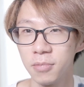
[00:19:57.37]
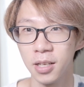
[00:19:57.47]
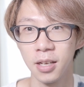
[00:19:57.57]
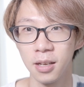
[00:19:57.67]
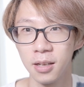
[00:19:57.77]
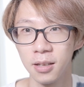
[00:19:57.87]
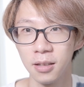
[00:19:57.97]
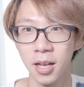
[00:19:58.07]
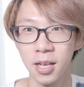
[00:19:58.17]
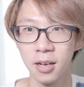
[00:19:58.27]
like
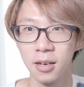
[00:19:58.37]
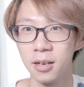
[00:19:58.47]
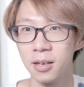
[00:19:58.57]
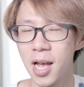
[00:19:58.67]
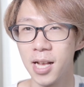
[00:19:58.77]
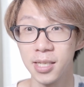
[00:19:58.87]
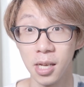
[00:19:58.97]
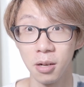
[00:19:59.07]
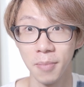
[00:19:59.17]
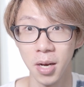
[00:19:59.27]
Leica
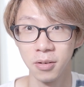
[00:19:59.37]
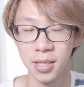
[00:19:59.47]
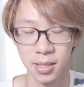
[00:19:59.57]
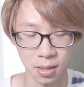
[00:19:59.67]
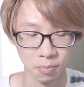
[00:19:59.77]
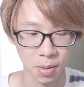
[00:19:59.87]
SL mount, Sigma